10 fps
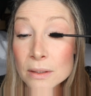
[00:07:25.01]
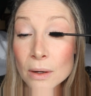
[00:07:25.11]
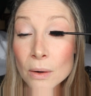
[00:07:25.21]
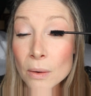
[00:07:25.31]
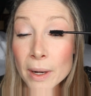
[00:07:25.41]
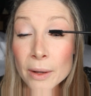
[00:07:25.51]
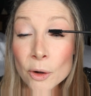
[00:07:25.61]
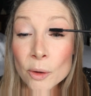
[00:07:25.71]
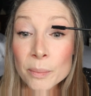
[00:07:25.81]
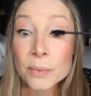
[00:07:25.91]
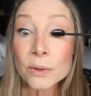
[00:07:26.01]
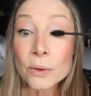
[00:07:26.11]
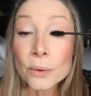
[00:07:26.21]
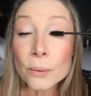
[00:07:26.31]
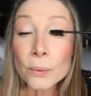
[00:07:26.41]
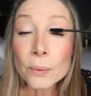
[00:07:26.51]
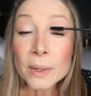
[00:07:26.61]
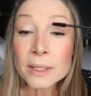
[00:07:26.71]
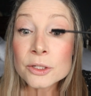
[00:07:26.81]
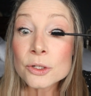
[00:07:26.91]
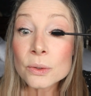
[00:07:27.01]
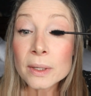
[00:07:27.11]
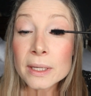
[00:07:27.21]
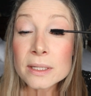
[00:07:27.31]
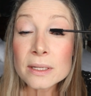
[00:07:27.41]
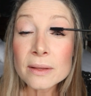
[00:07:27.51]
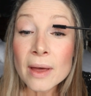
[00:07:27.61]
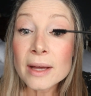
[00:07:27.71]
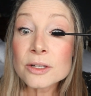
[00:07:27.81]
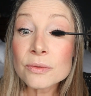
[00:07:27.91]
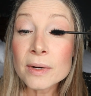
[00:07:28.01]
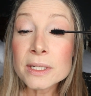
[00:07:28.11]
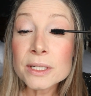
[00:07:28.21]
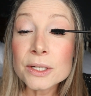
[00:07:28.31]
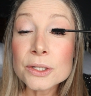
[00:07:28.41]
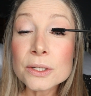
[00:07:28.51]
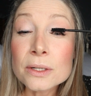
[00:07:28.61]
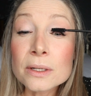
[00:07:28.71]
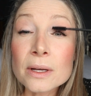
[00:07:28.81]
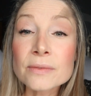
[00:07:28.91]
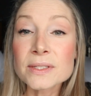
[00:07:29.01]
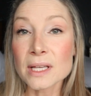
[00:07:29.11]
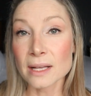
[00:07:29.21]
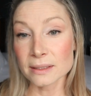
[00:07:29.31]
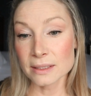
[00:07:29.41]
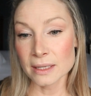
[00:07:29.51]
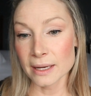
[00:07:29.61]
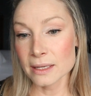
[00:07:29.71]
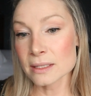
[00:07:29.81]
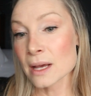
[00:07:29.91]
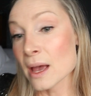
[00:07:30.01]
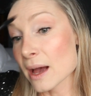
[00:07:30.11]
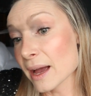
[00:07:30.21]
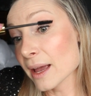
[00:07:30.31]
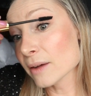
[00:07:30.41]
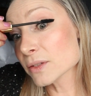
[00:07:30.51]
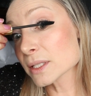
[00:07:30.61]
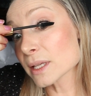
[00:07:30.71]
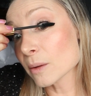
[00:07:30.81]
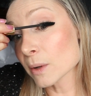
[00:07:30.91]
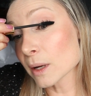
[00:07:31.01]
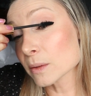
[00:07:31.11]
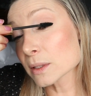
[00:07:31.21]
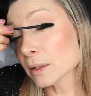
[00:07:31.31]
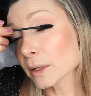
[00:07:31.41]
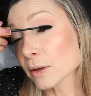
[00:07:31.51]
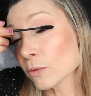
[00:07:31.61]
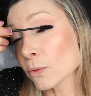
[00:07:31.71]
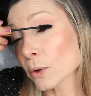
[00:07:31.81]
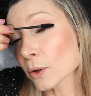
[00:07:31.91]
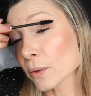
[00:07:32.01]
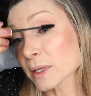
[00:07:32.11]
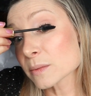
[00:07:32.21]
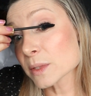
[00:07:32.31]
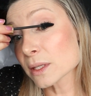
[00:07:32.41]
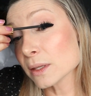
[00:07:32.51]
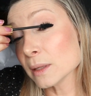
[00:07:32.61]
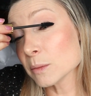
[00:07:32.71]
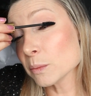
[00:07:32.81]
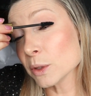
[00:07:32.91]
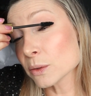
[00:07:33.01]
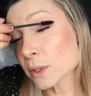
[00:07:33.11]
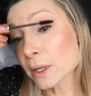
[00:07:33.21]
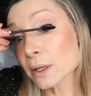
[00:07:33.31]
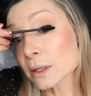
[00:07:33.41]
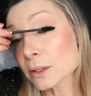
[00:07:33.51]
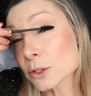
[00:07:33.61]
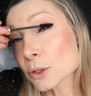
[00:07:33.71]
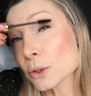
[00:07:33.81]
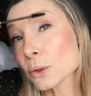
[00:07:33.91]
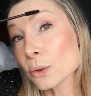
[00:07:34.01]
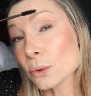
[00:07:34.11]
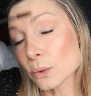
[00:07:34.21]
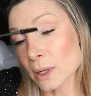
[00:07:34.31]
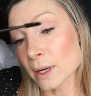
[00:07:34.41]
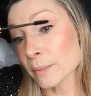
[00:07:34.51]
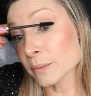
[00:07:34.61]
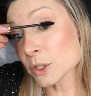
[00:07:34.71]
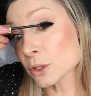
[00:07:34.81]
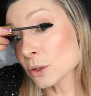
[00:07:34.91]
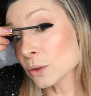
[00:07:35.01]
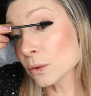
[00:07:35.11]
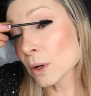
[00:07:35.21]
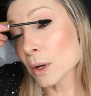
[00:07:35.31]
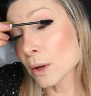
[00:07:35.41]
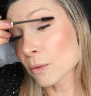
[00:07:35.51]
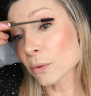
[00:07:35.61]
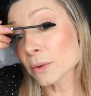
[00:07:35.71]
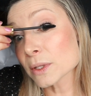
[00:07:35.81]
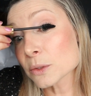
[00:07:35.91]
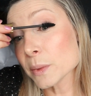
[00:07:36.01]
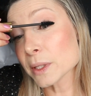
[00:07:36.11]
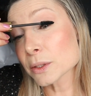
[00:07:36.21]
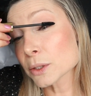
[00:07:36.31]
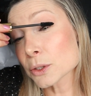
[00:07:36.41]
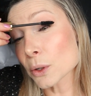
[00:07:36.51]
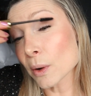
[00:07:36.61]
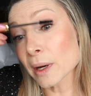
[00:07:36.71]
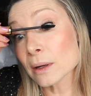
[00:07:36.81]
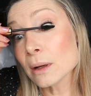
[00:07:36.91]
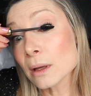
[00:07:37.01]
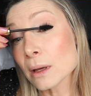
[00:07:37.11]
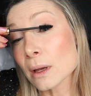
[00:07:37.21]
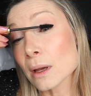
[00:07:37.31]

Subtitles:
So I hope you enjoyed that rendition of Silent Night. I have to say, when I was looking for Christmas themed music to do for this week's tutorial,